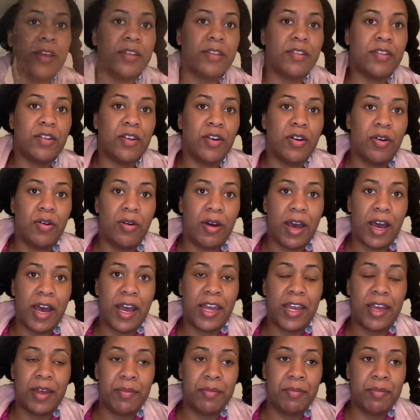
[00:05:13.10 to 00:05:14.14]
so I
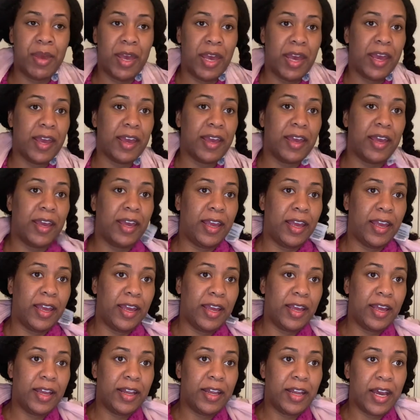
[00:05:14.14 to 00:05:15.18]
am back
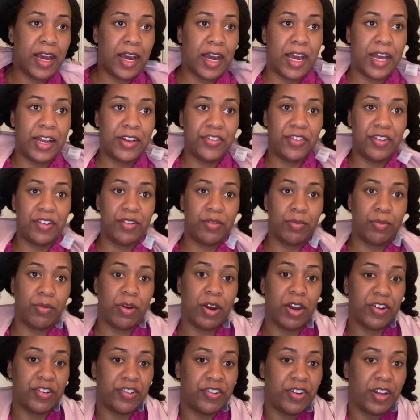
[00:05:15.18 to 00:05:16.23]
and I just
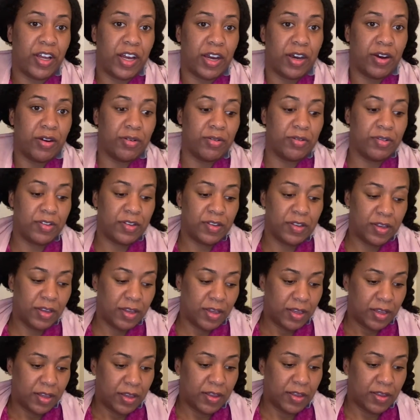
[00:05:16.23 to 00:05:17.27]
washed out
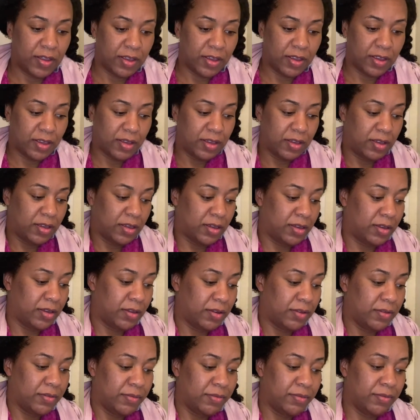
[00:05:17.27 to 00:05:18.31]

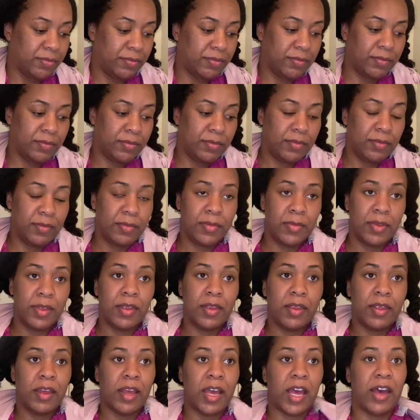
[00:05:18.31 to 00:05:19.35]
the
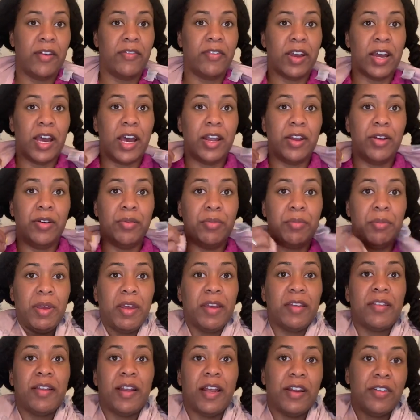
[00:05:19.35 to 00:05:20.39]
avocado
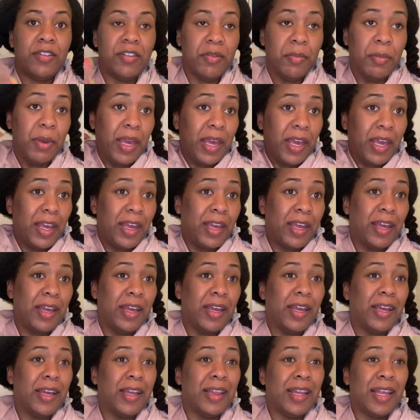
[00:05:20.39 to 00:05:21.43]
mix that I just made,
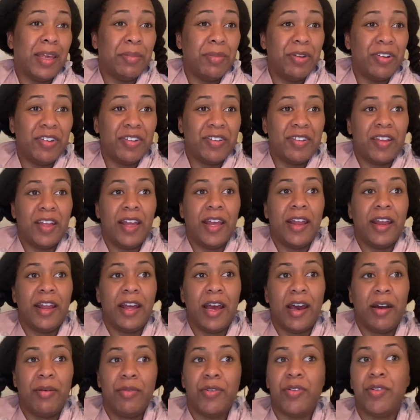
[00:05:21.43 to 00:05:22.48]
and let me just say that
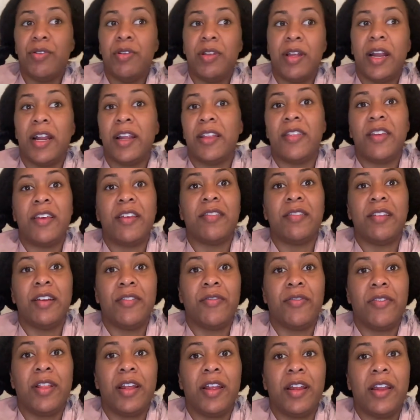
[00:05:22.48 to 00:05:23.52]
I will do a lot of things
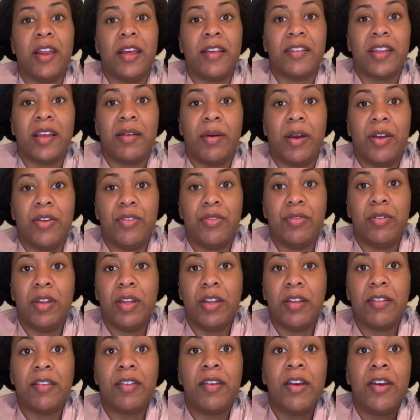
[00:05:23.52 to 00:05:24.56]
differently next time I do
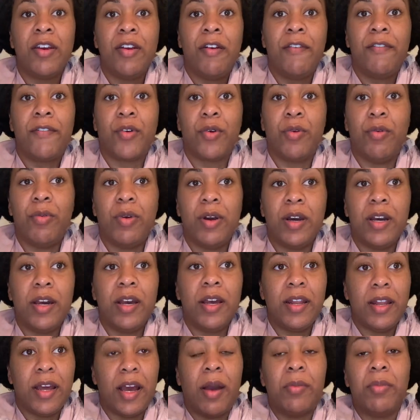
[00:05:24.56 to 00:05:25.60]
this. For
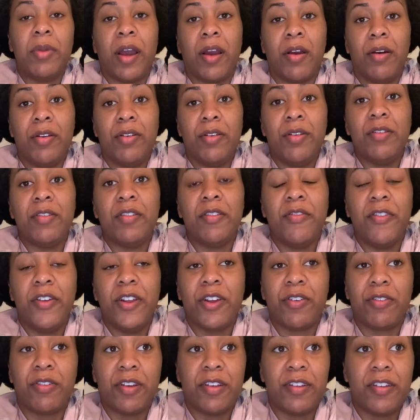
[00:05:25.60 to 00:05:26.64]
one, I'm not going to use the
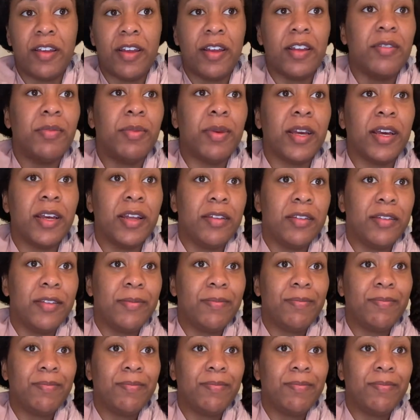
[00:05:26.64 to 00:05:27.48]
fenugreek seeds because